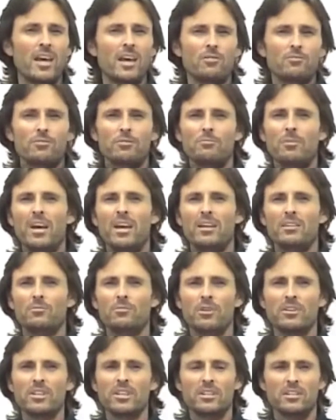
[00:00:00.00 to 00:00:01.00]
and remain
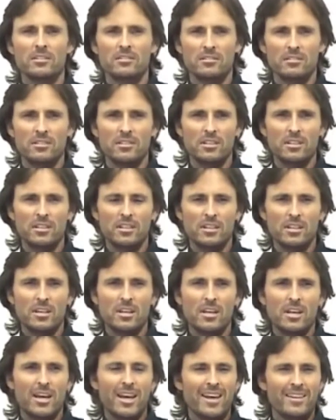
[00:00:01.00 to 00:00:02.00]
within.
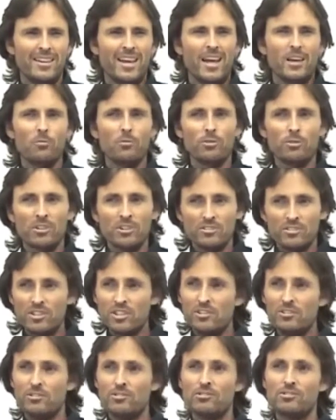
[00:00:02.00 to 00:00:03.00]
And they will
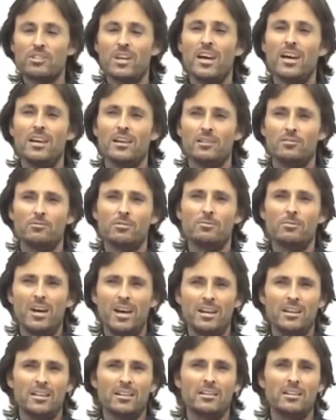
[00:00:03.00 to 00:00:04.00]
continue staying and
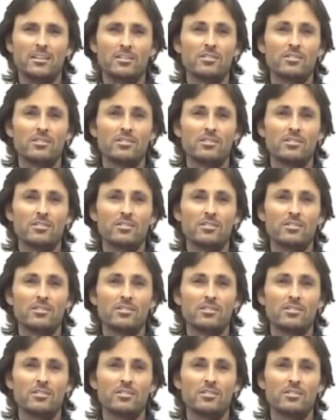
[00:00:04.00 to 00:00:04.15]
remaining in